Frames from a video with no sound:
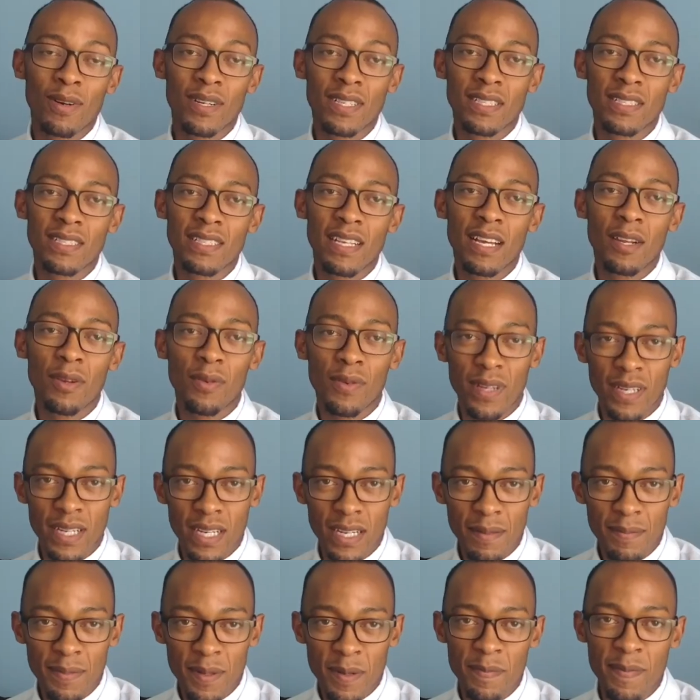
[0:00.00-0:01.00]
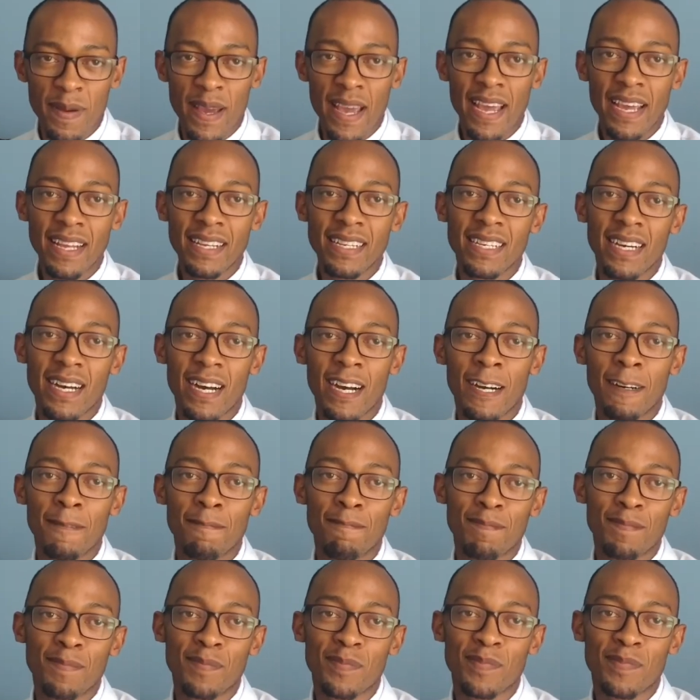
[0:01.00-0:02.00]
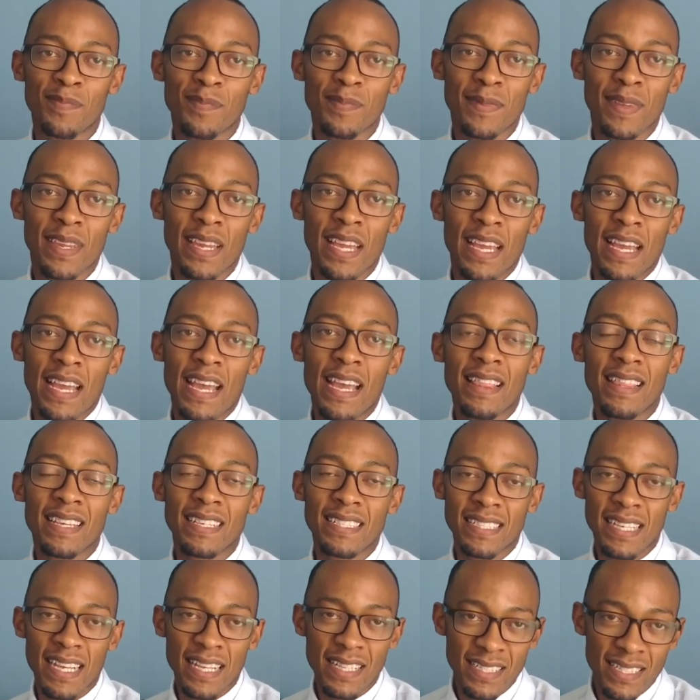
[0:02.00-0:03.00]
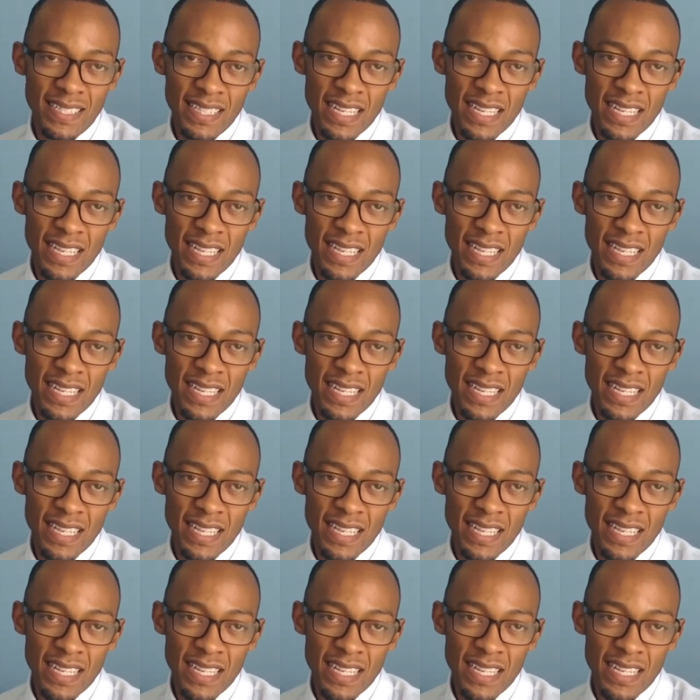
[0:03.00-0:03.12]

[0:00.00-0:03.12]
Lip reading: Was adequately prepared in the sense